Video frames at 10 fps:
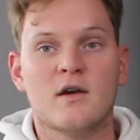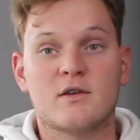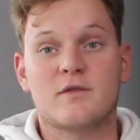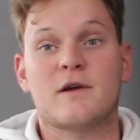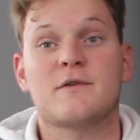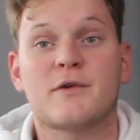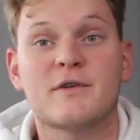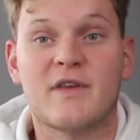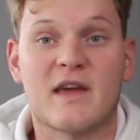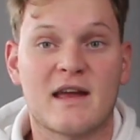So the very
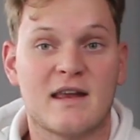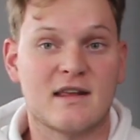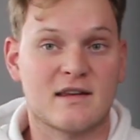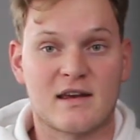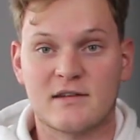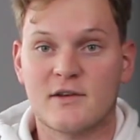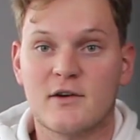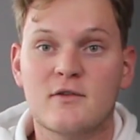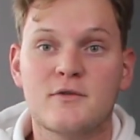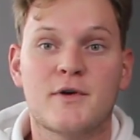first thing I did is I
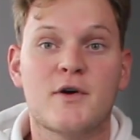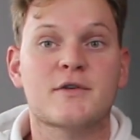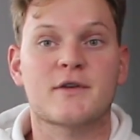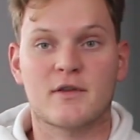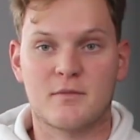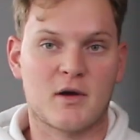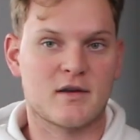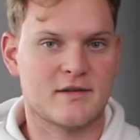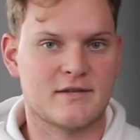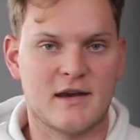started to focus on the
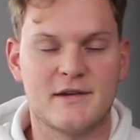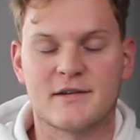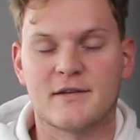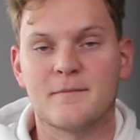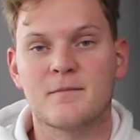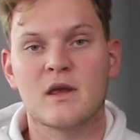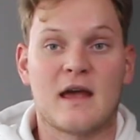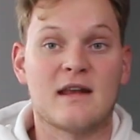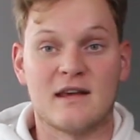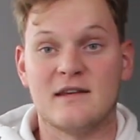monetization.
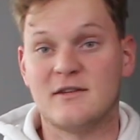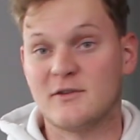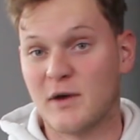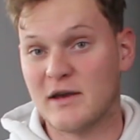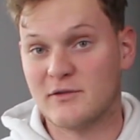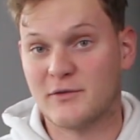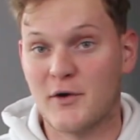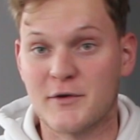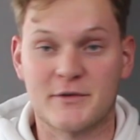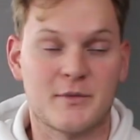And the easiest way to
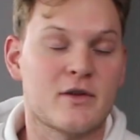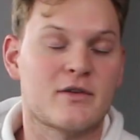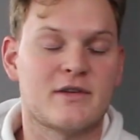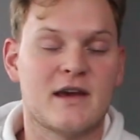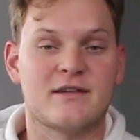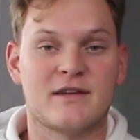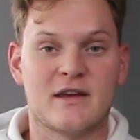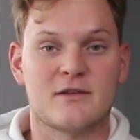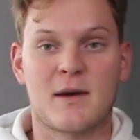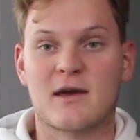focus on monetization is by